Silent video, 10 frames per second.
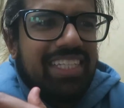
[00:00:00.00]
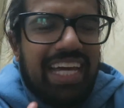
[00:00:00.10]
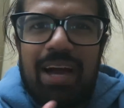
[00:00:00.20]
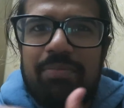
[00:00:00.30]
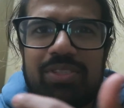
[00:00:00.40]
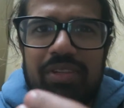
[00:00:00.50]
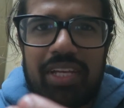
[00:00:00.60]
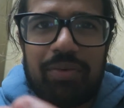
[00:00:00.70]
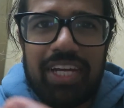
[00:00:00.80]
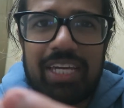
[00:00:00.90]
That happens on
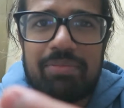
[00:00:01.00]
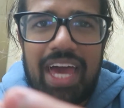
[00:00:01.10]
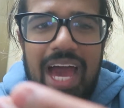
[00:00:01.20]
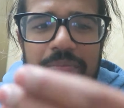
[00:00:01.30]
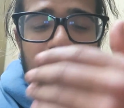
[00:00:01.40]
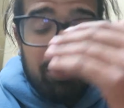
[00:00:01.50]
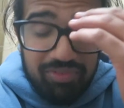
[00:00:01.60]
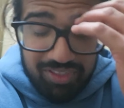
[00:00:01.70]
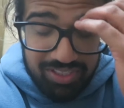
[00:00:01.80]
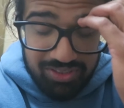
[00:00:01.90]
like when I keep the app
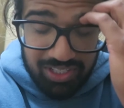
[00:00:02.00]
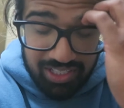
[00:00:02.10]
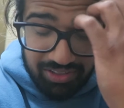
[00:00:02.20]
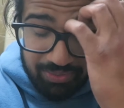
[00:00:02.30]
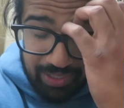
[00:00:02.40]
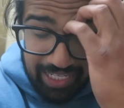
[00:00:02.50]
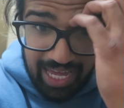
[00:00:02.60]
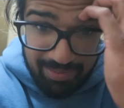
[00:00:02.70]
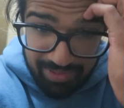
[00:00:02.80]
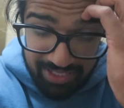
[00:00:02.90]
open for too long with the
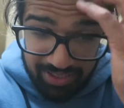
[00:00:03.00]
running app.